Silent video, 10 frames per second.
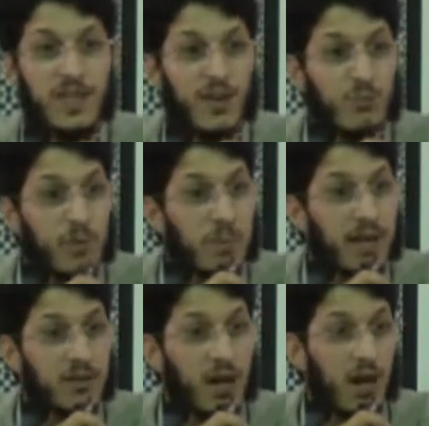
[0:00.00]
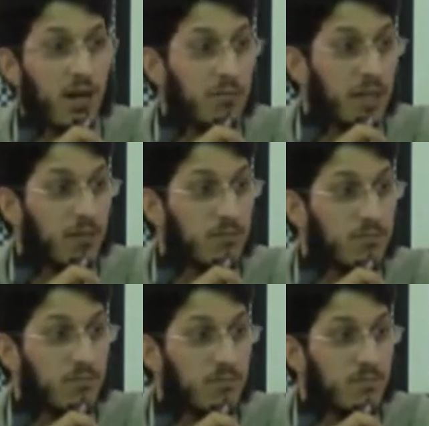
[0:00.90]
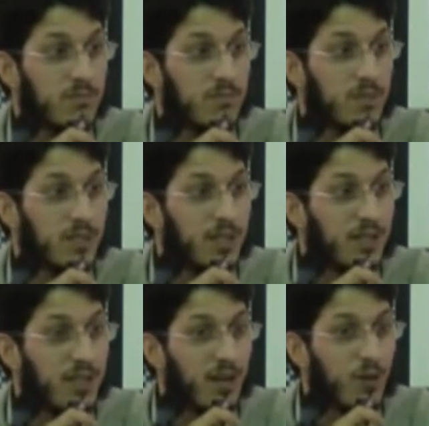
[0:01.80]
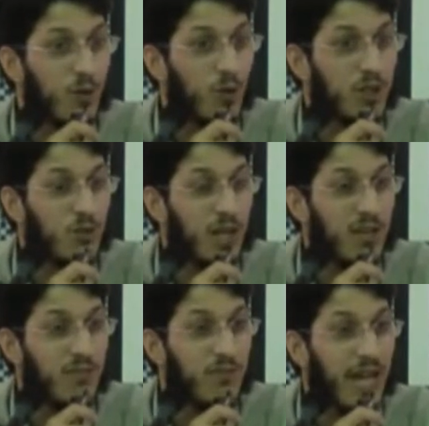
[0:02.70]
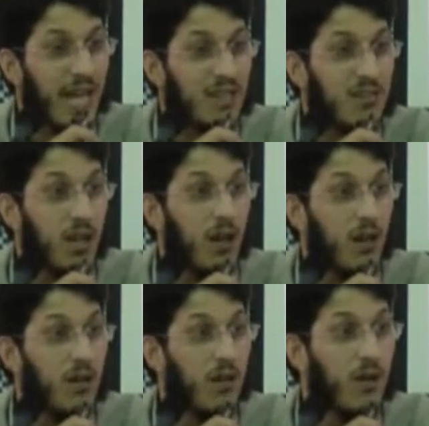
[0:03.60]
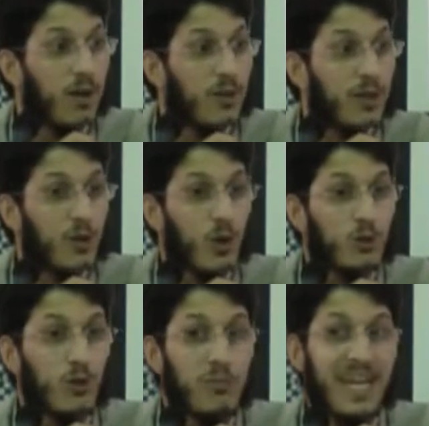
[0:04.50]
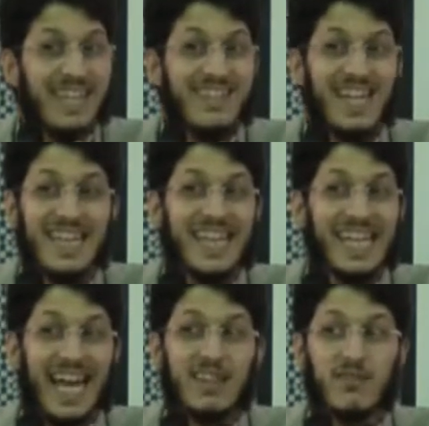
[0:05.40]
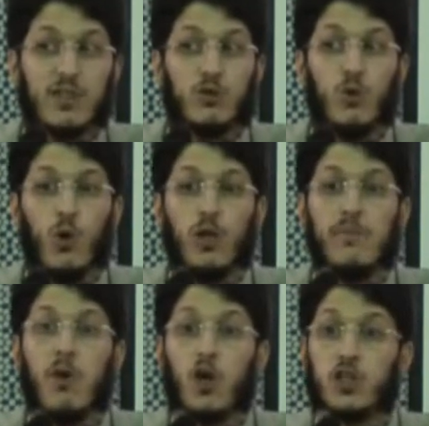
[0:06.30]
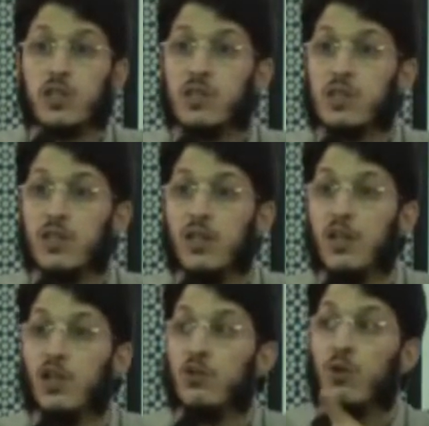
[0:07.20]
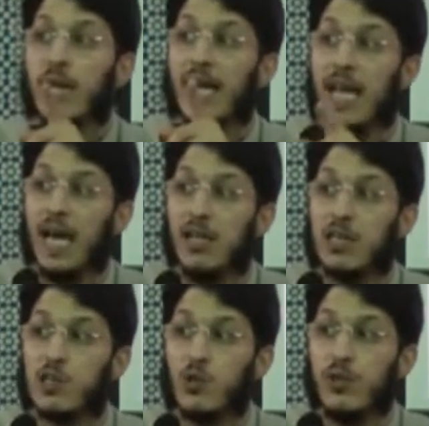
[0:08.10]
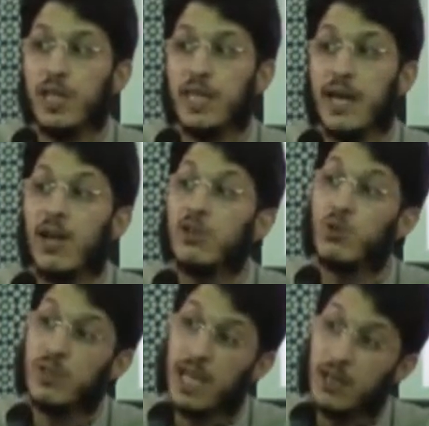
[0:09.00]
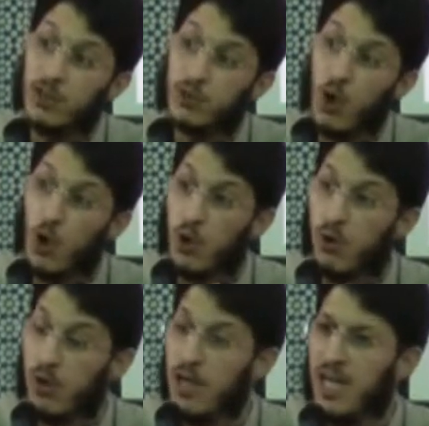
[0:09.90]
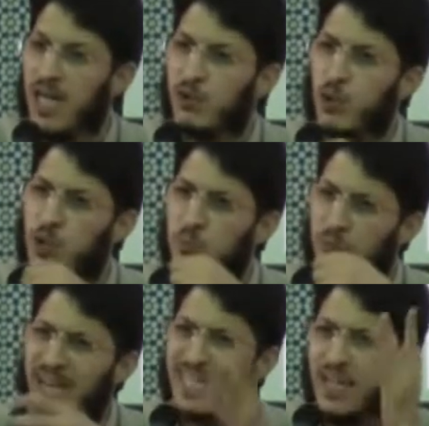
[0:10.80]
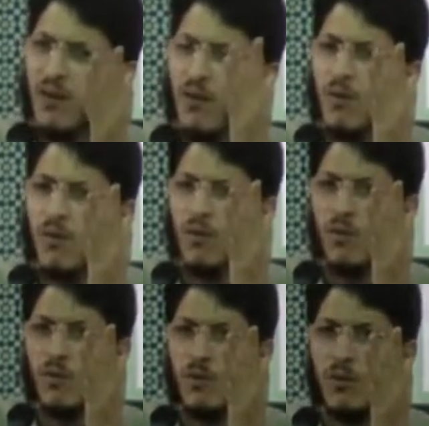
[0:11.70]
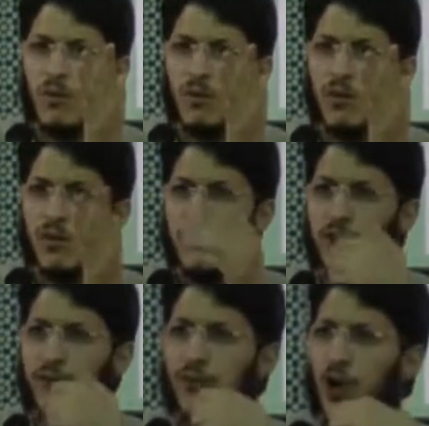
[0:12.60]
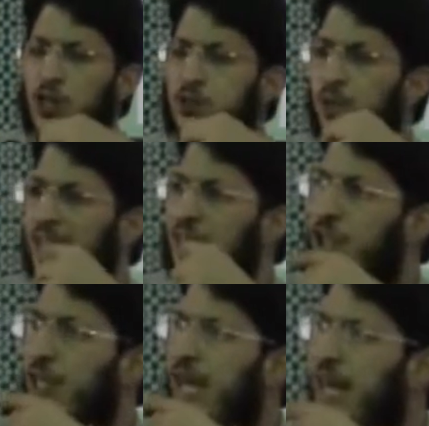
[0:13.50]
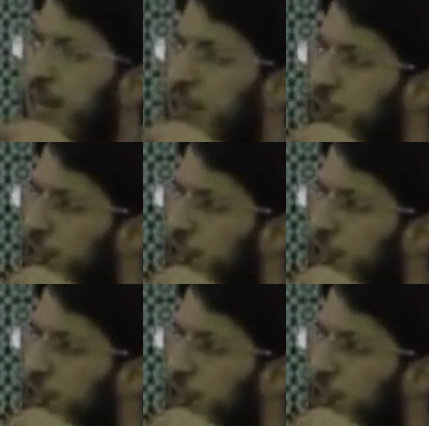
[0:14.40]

They have prepared the army. They are going to invade. They're going to meet in the land of the two holy mosques to kill Ahl Sunnah there and to take control and to spread their false religion and their